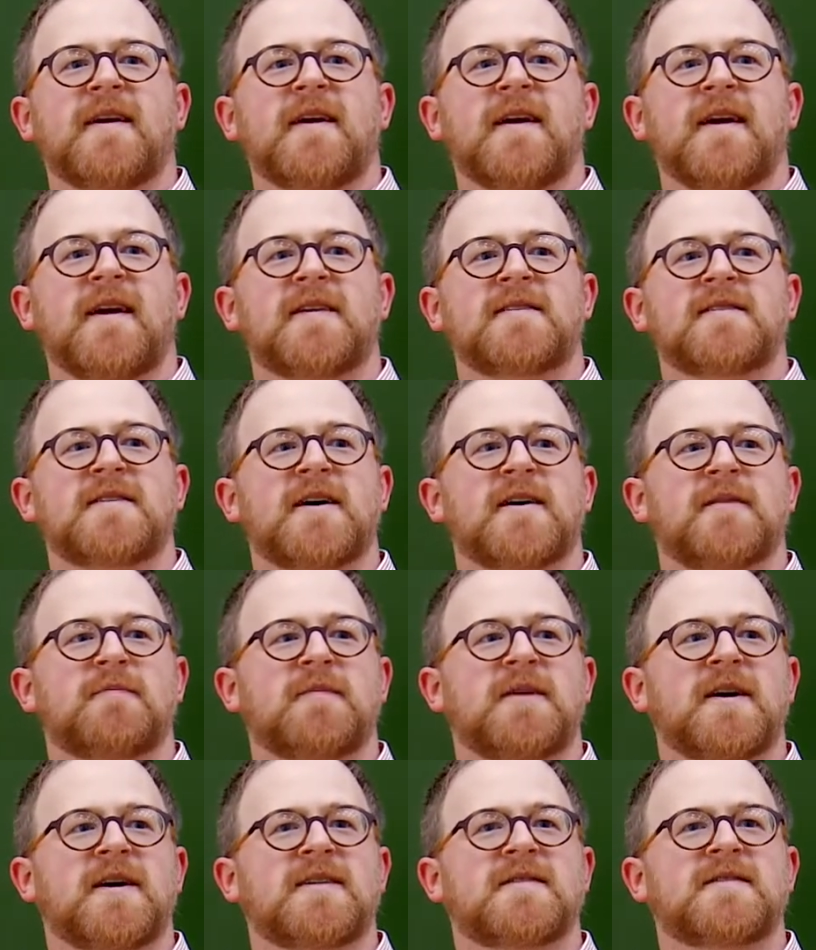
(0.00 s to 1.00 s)
Hands up,
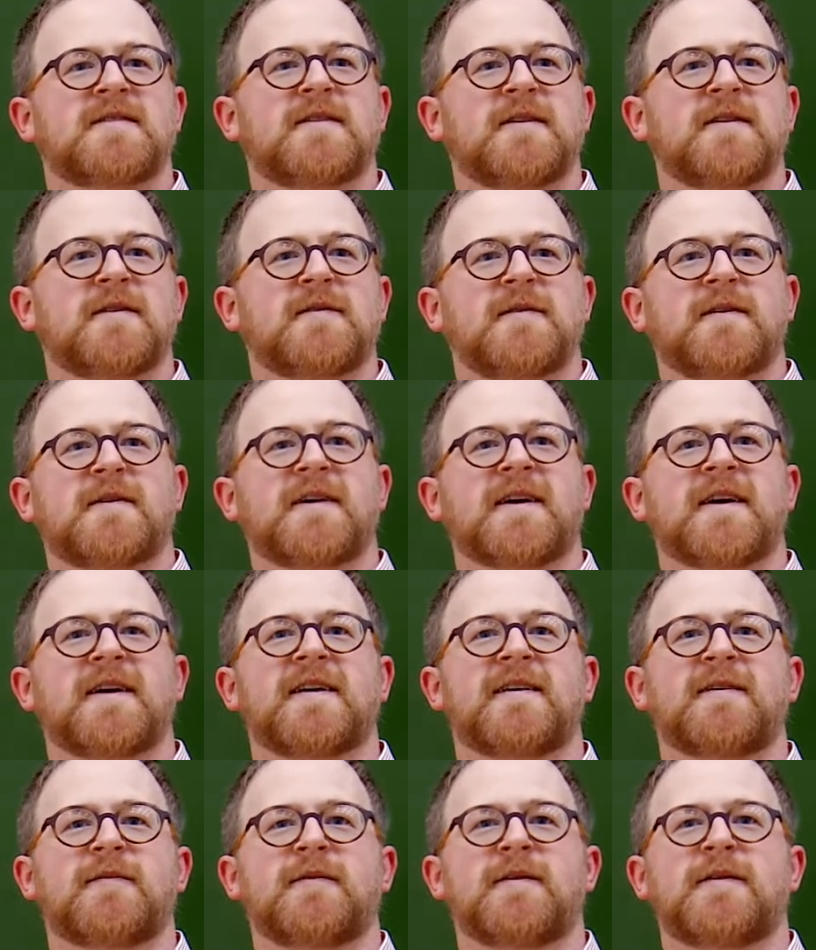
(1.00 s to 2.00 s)
yes, no,
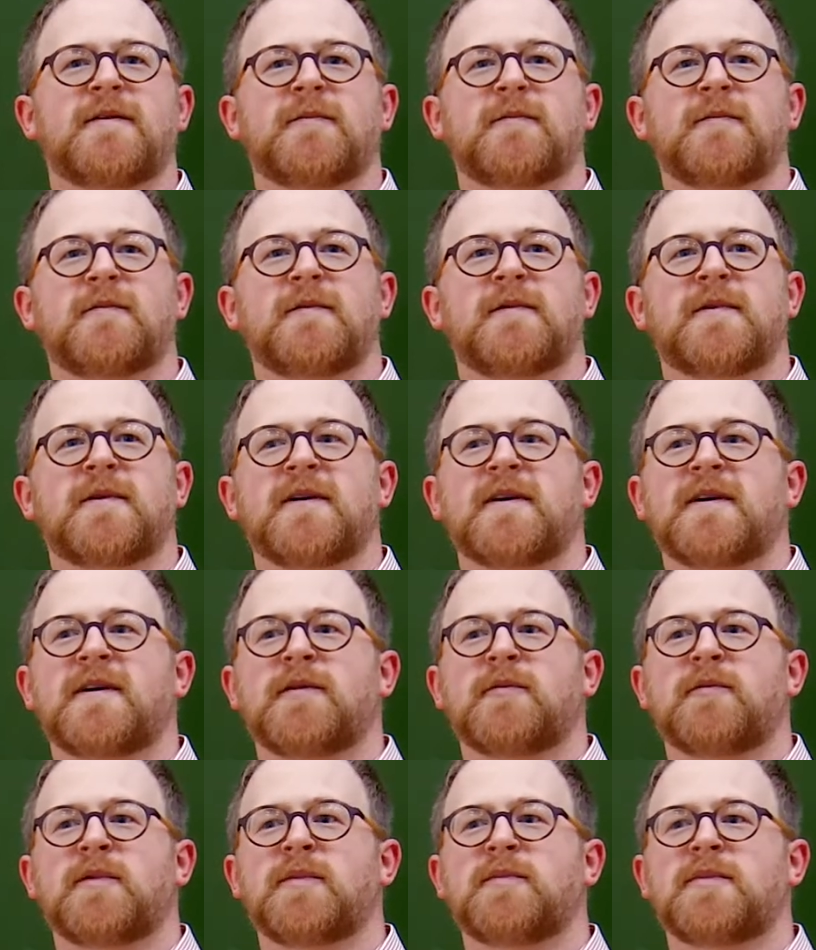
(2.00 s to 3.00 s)
okay.
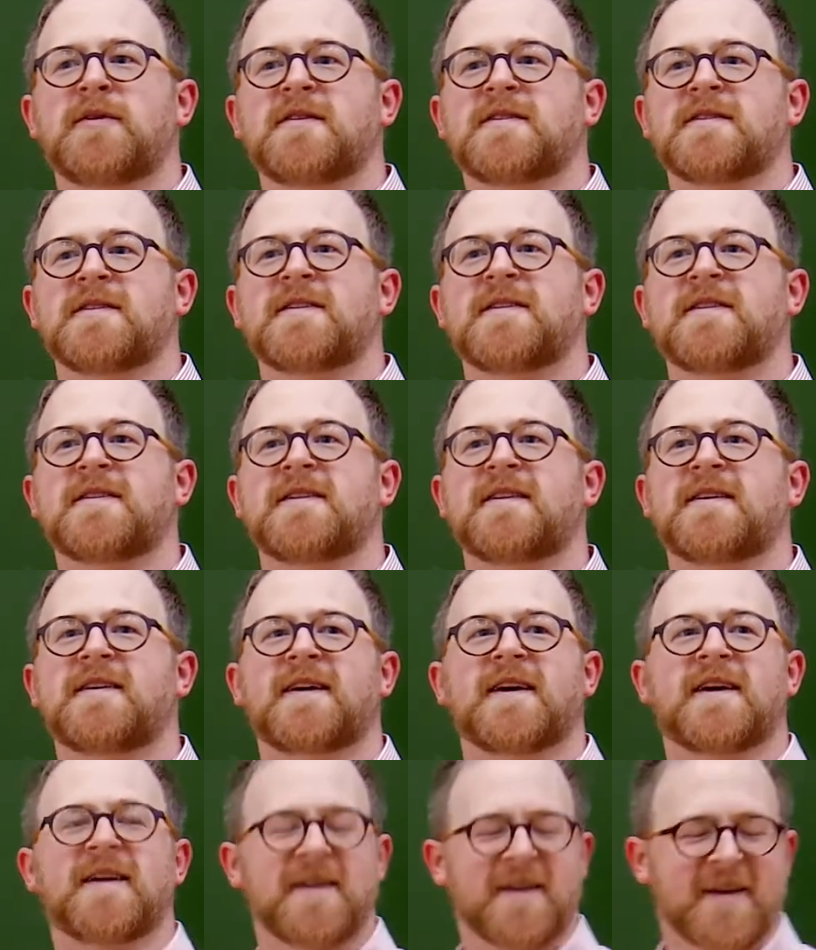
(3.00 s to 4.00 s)
One person,
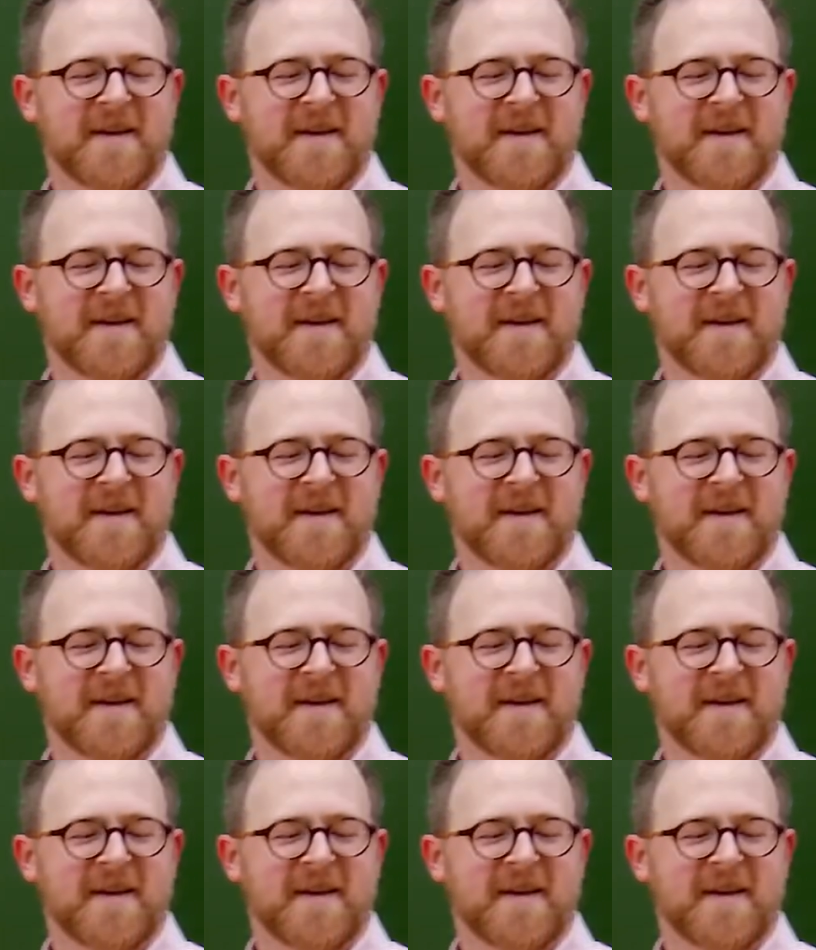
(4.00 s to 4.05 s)
okay.